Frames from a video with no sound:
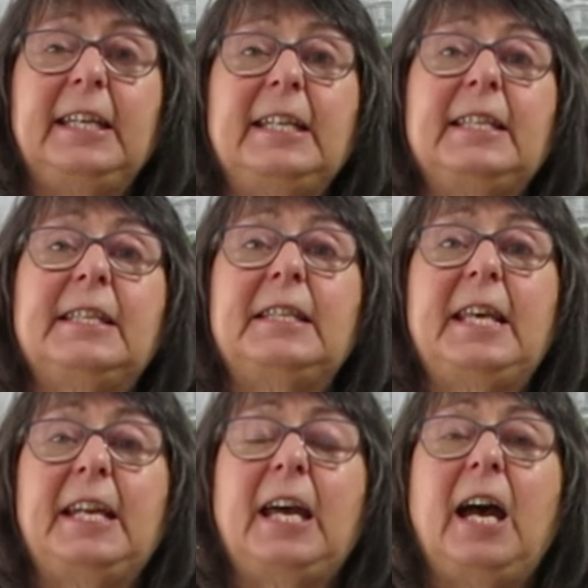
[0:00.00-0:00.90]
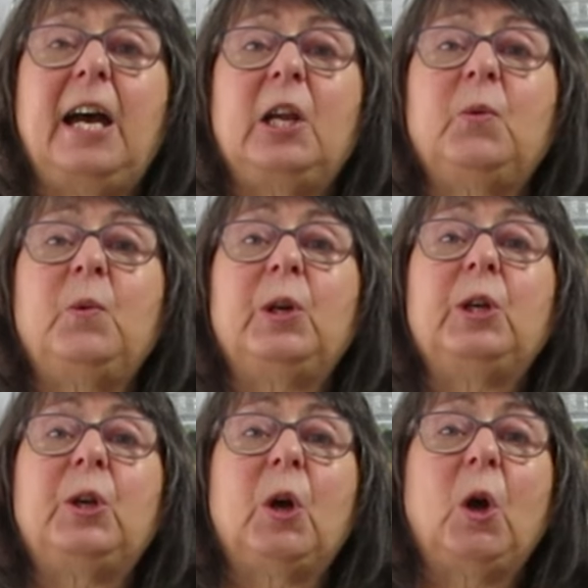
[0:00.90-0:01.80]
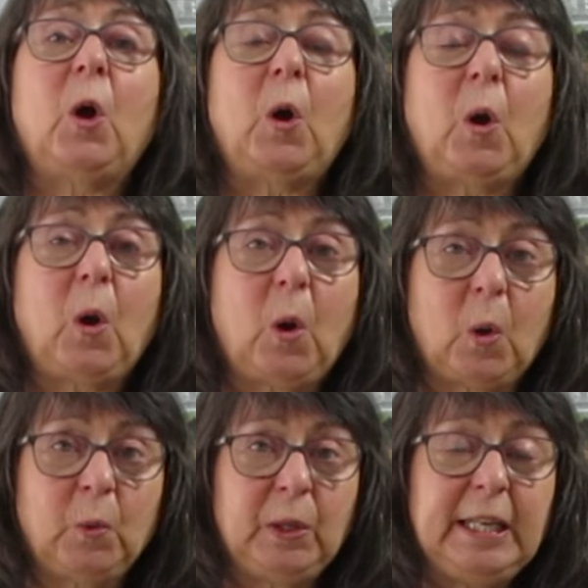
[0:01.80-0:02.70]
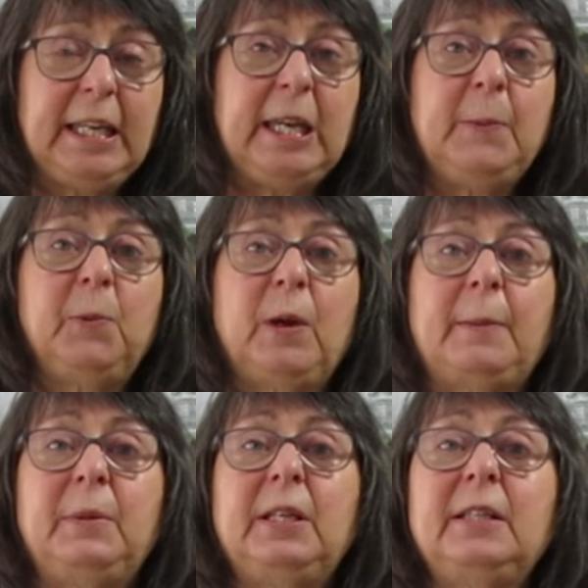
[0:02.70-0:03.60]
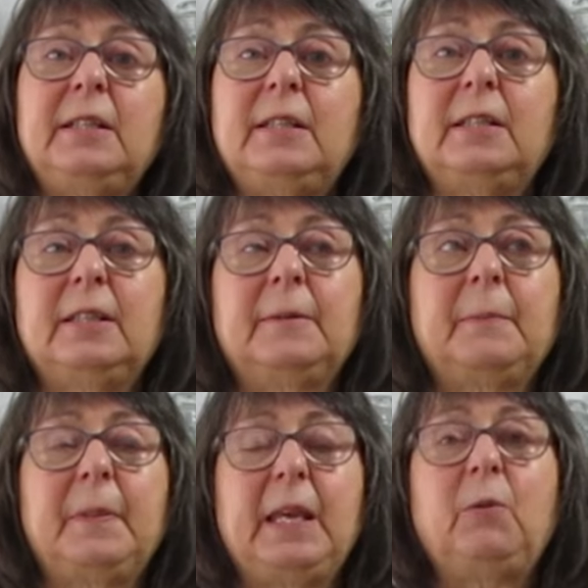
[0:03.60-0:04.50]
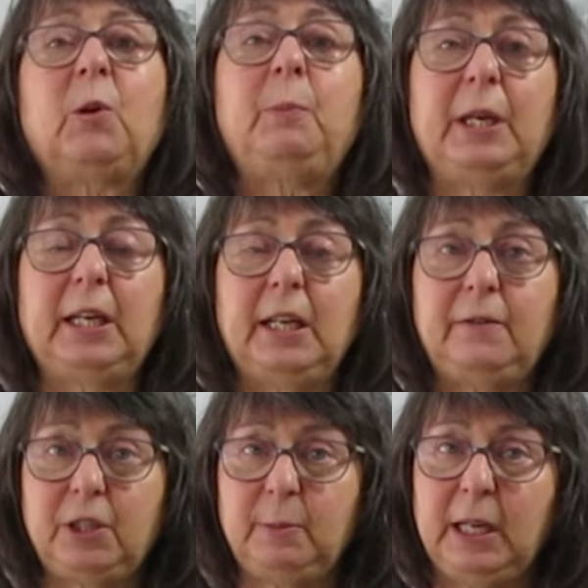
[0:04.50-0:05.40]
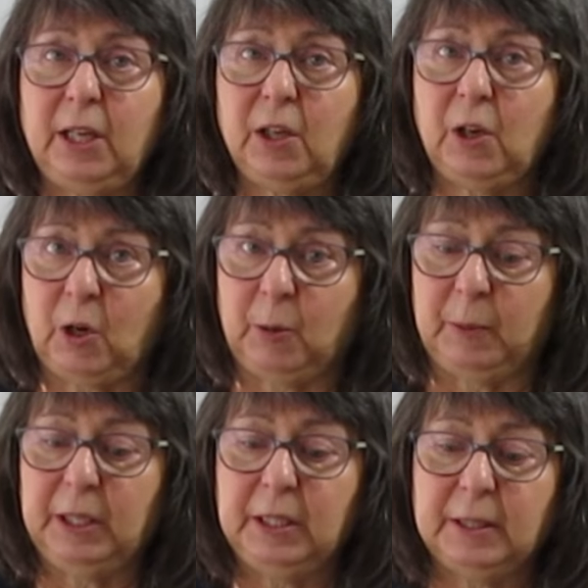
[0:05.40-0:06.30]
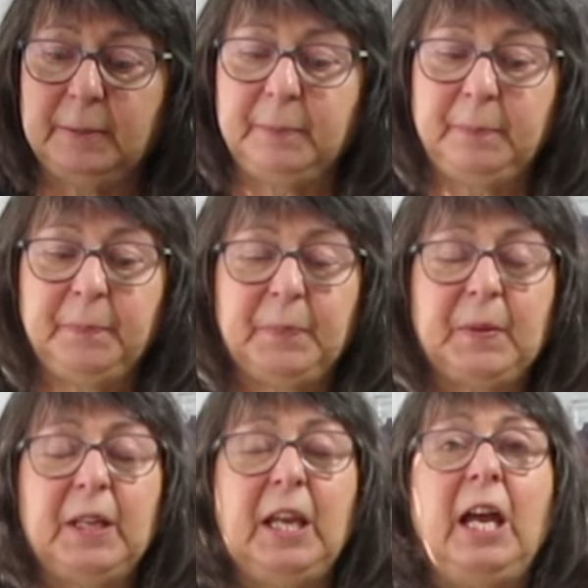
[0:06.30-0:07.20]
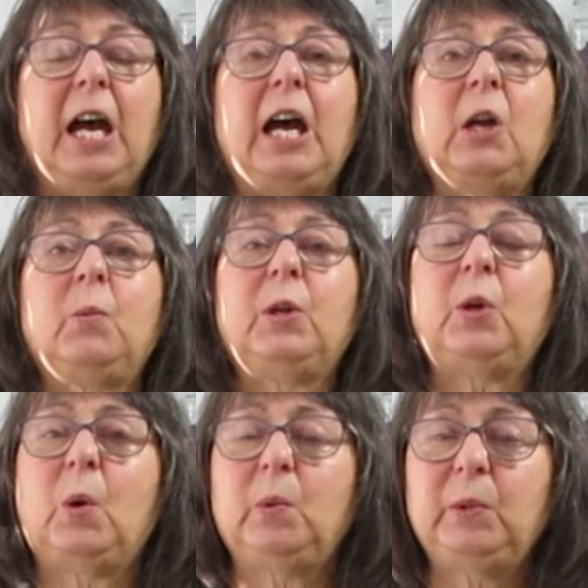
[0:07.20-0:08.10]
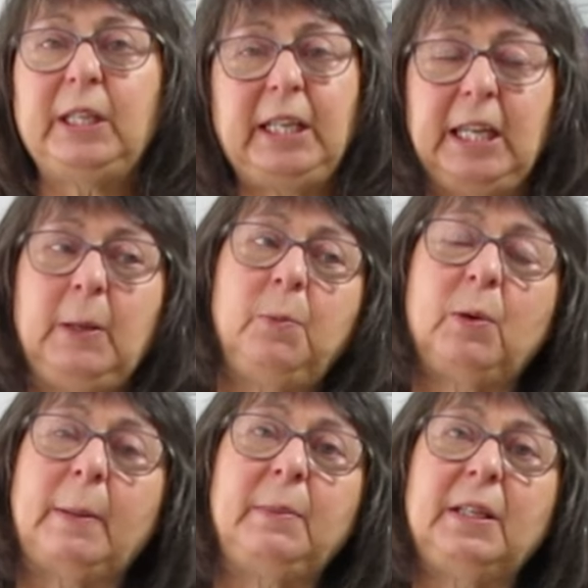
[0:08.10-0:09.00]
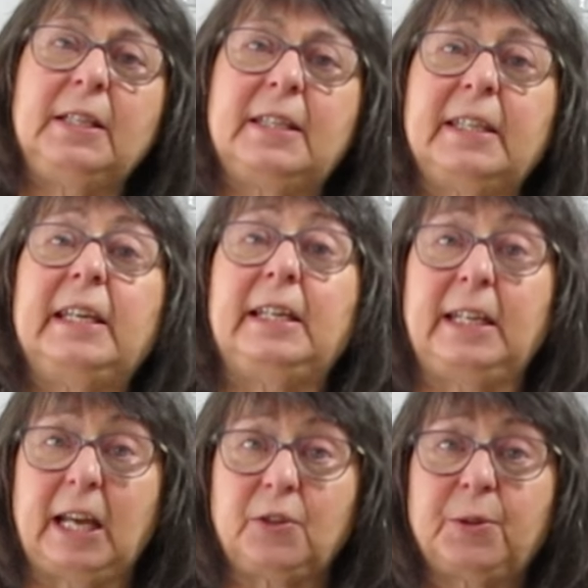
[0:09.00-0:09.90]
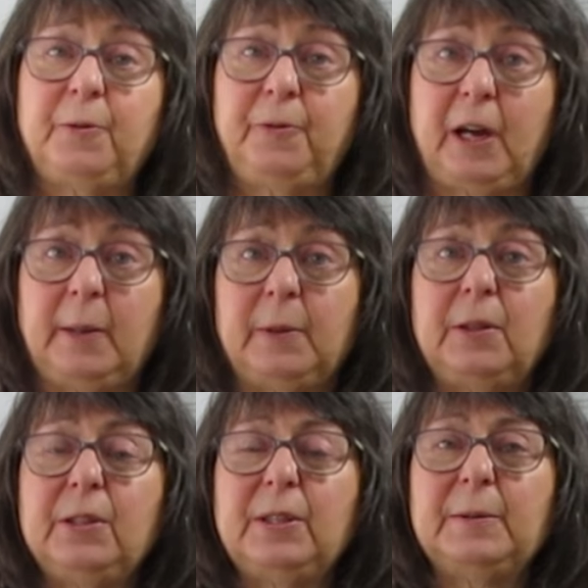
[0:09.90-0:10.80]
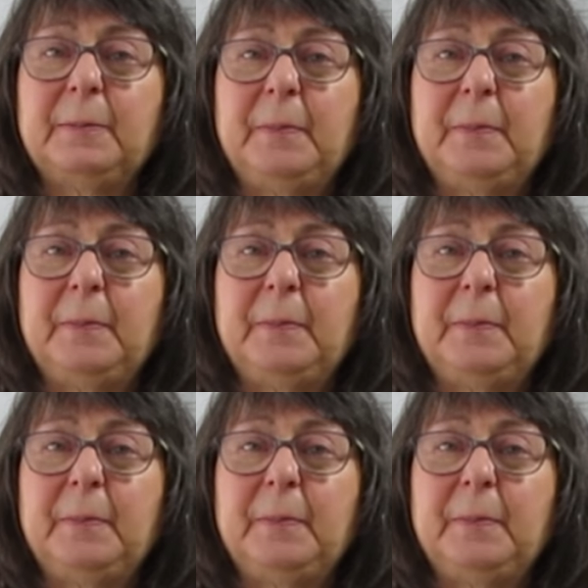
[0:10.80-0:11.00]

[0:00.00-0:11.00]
is that I would only keep remnants that were big enough to make a garment. I would only keep remnants in natural fibers.